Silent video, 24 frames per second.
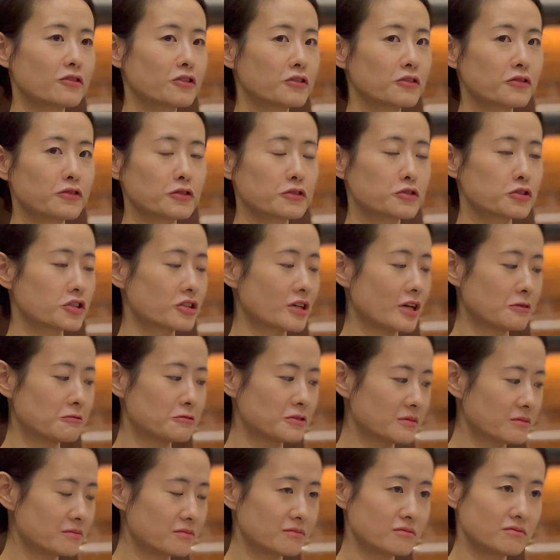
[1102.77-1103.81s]
for the future, I
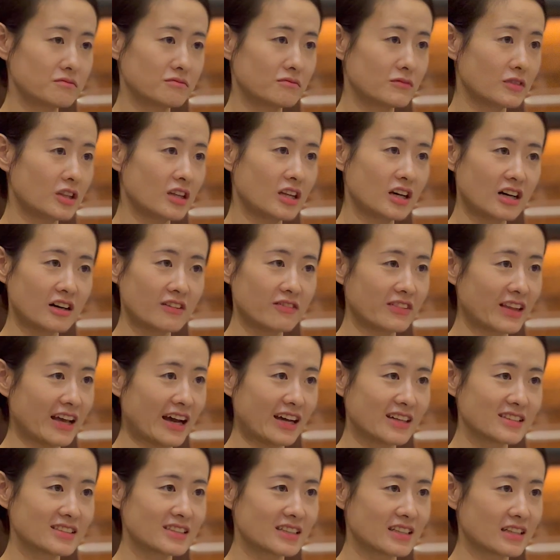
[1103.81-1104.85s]
would love that,